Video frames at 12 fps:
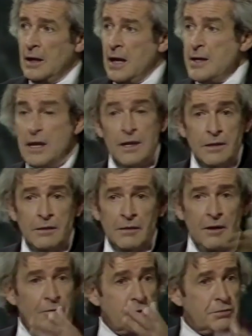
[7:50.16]
And then
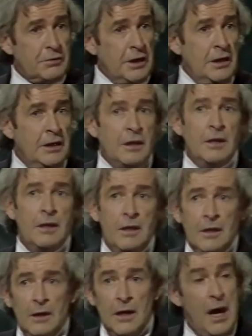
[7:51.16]
a voice will say,
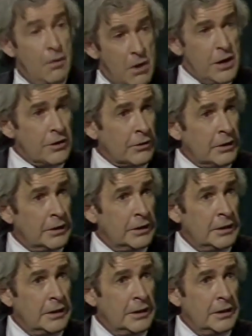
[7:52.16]
how are you?
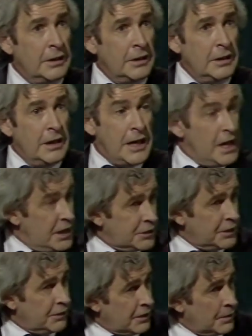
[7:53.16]
And I
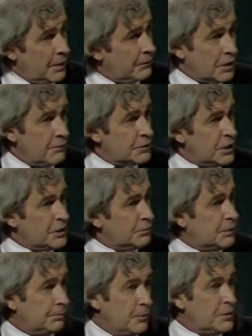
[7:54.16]
actually think I'm having a conversation
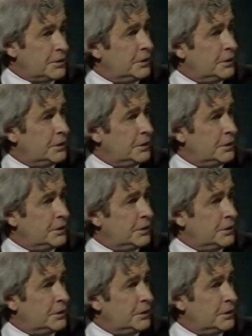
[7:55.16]
with the person.